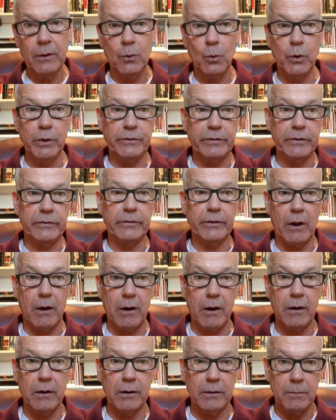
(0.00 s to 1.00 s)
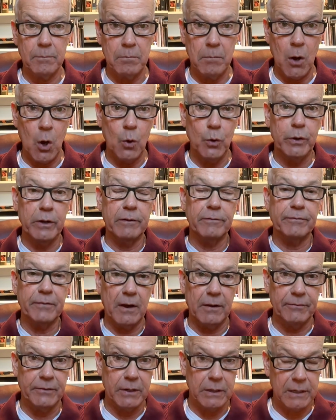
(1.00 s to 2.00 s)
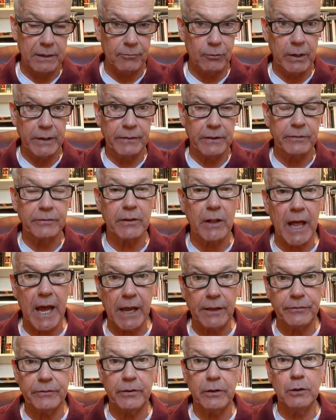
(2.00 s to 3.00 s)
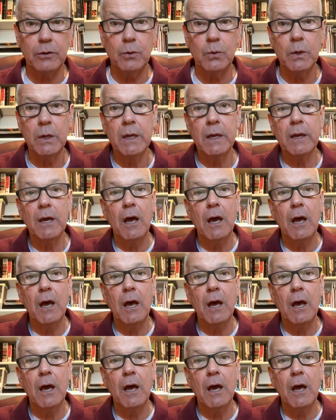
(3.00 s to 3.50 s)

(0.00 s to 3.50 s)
which is our mode of delivering this class to you,